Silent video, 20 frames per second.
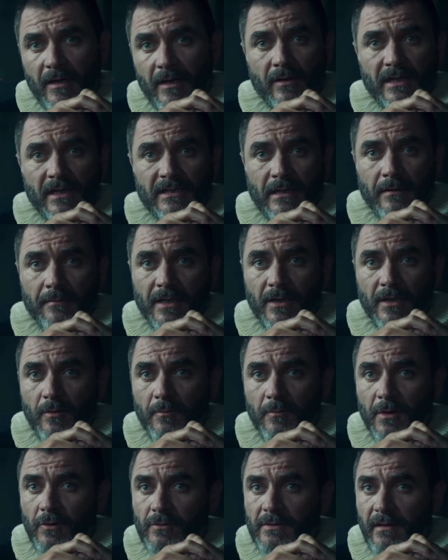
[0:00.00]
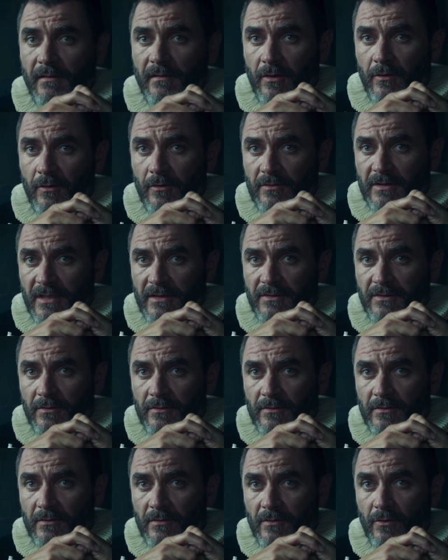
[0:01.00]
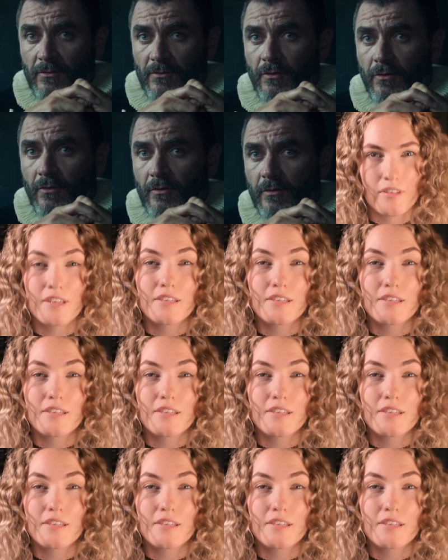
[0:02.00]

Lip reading: Brendamore as Judge Rostigue.